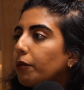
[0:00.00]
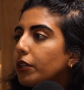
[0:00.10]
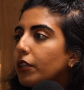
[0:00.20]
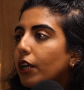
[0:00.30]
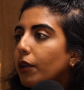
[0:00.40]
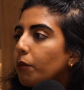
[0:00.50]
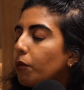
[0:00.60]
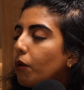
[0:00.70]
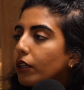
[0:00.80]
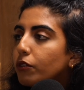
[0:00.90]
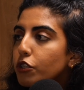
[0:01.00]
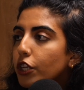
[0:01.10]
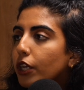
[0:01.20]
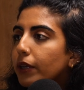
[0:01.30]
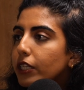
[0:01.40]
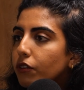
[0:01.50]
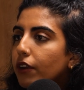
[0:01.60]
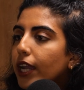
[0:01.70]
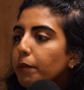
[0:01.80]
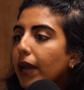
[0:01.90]
1, 2 is
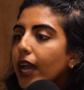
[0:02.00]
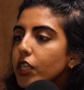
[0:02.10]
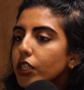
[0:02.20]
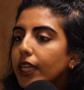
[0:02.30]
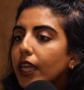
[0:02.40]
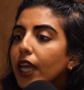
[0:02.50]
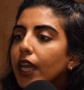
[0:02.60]
great, but actually